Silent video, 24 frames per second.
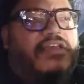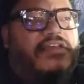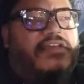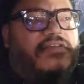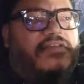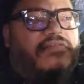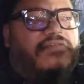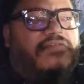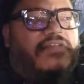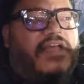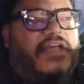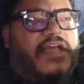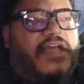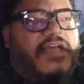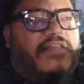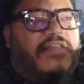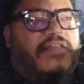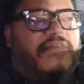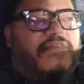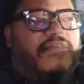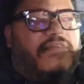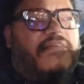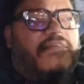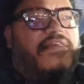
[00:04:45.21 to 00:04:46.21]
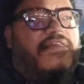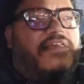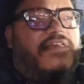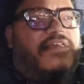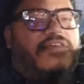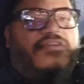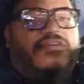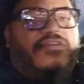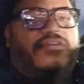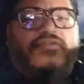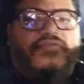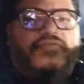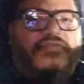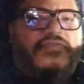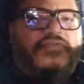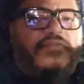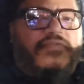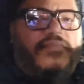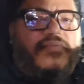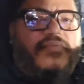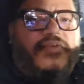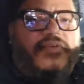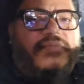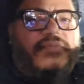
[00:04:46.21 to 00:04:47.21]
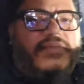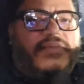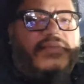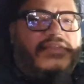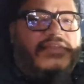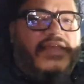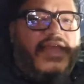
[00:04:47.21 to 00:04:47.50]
that used to bring me down.